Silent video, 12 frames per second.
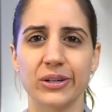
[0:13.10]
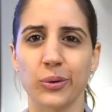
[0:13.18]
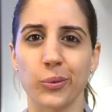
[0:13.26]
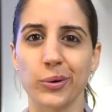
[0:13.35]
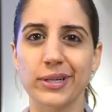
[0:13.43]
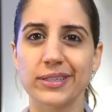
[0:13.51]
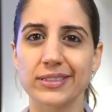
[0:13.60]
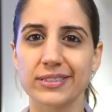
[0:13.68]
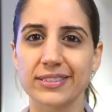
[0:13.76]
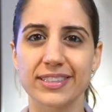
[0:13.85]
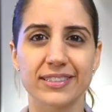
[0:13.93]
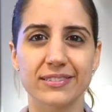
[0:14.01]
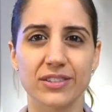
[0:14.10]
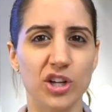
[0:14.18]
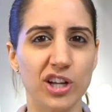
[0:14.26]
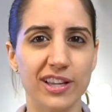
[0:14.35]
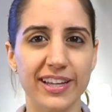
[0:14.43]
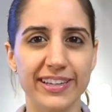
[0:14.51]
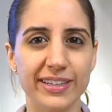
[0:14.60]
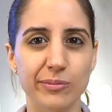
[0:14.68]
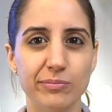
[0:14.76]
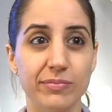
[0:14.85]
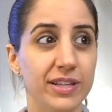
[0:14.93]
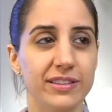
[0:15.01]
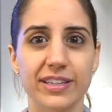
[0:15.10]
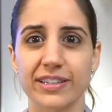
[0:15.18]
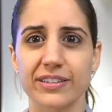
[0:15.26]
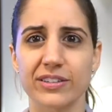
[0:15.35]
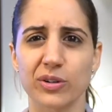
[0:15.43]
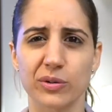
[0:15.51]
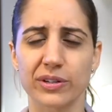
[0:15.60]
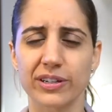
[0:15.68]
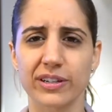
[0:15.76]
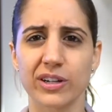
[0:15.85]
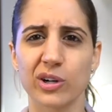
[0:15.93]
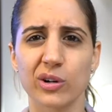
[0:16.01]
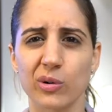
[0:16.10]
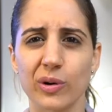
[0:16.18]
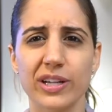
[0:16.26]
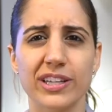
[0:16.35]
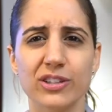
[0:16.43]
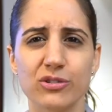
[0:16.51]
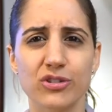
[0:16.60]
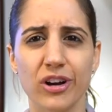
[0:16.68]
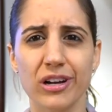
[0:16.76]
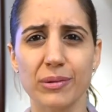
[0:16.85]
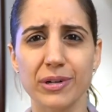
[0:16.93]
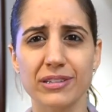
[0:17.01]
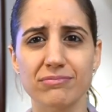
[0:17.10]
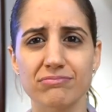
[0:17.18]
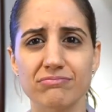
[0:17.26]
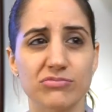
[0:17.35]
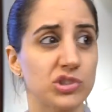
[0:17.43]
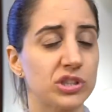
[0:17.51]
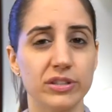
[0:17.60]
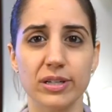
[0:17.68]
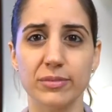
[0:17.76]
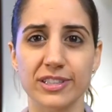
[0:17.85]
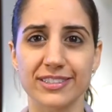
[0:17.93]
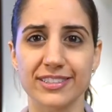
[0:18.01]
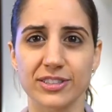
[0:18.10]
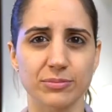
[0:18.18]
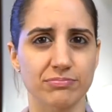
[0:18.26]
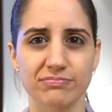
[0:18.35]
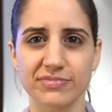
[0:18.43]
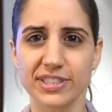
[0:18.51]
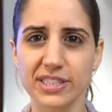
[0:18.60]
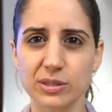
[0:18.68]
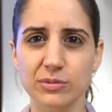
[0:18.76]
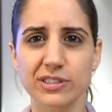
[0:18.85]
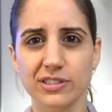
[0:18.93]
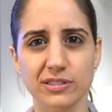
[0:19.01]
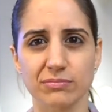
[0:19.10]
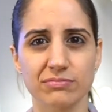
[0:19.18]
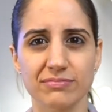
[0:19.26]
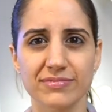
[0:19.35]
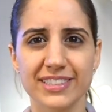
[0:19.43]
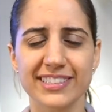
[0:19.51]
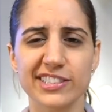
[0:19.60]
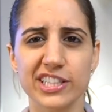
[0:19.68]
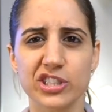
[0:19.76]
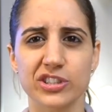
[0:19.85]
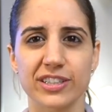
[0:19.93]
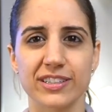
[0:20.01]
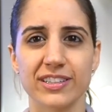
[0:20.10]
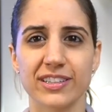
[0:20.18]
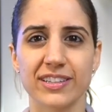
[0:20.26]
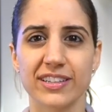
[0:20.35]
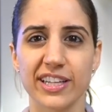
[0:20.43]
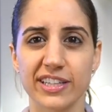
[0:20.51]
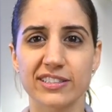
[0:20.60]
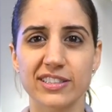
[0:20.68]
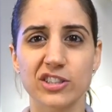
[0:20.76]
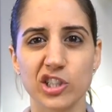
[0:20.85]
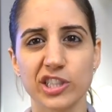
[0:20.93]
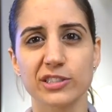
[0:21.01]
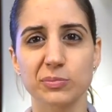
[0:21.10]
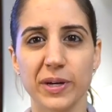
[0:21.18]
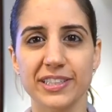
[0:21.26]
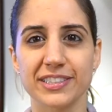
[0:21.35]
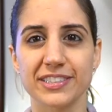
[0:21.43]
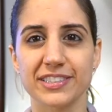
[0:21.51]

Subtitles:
what does it look like a month in, or what can you talk about 3 months or 6 months or etc. into learning Spanish.